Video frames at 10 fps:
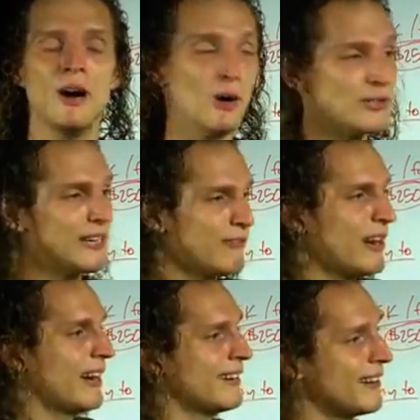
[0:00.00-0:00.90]
only to
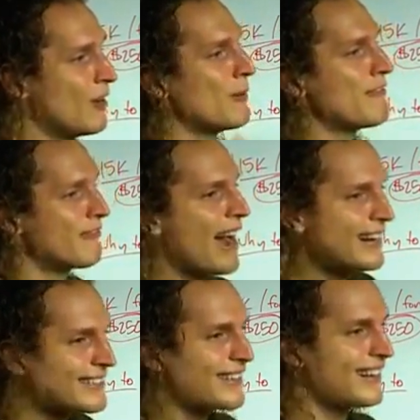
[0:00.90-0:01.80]
find that nobody
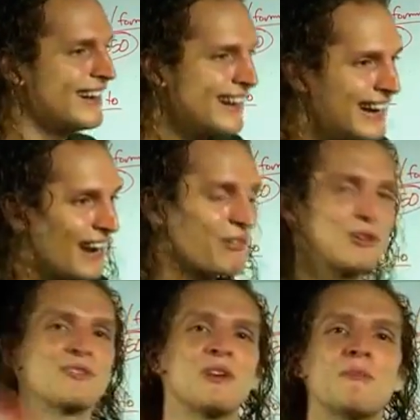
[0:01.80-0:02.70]
finds it. And of
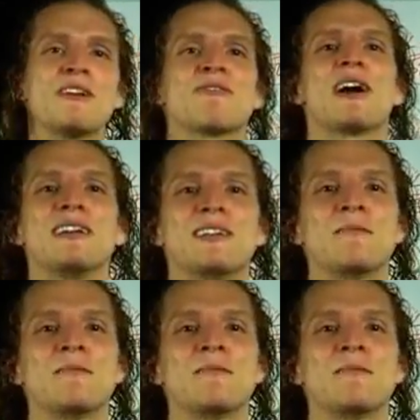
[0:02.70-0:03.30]
course, if nobody finds